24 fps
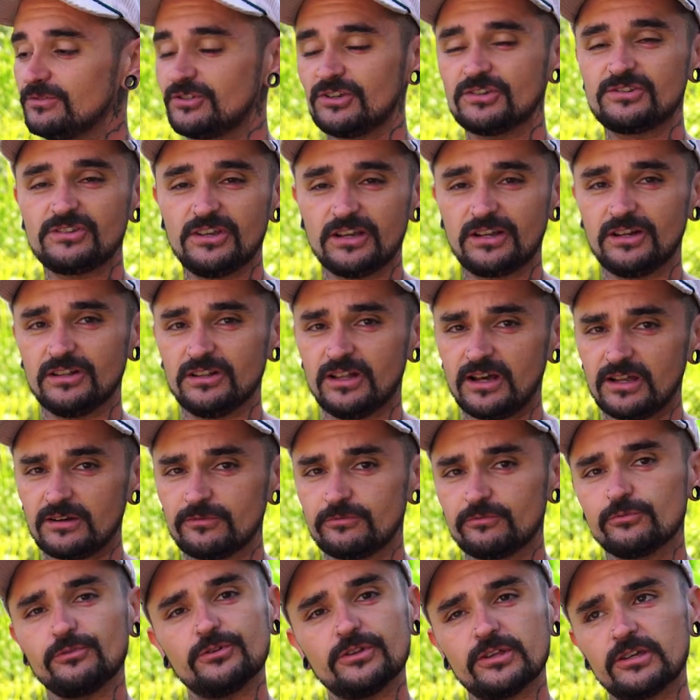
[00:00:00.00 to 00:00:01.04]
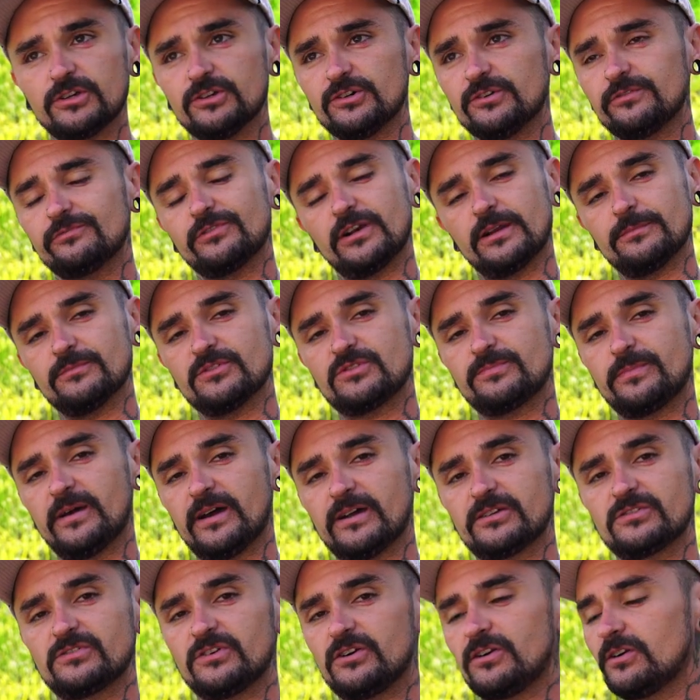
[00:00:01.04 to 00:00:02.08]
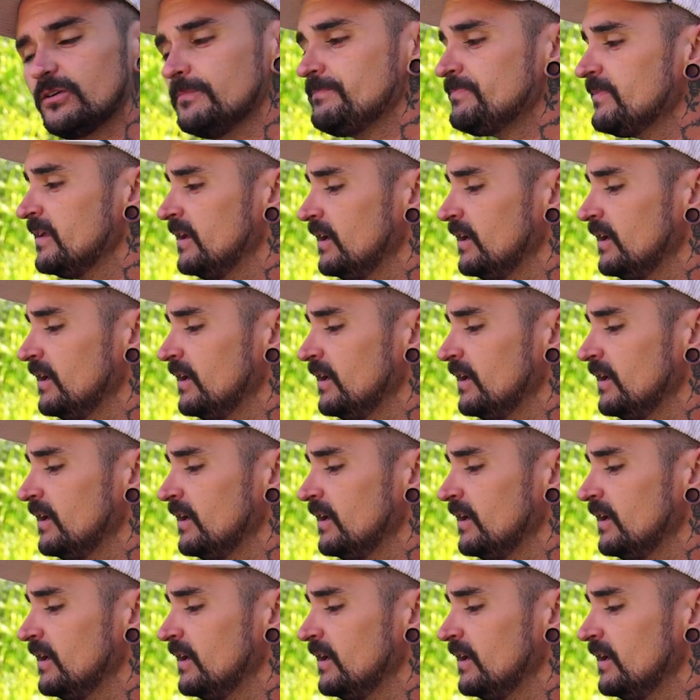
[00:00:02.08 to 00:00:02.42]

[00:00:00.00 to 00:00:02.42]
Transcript: just like a lot of really good frameless packs are.